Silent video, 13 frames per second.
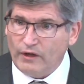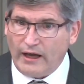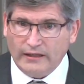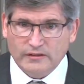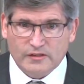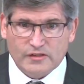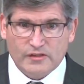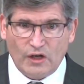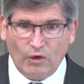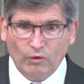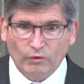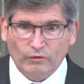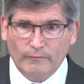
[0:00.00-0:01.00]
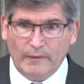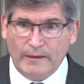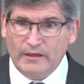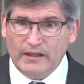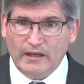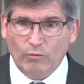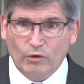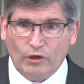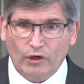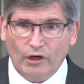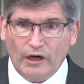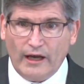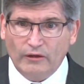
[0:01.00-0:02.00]
I just don't. Maybe they
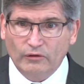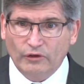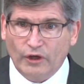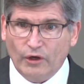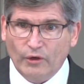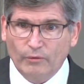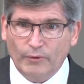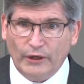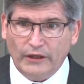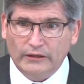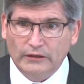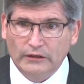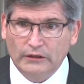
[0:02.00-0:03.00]
were, I don't know, but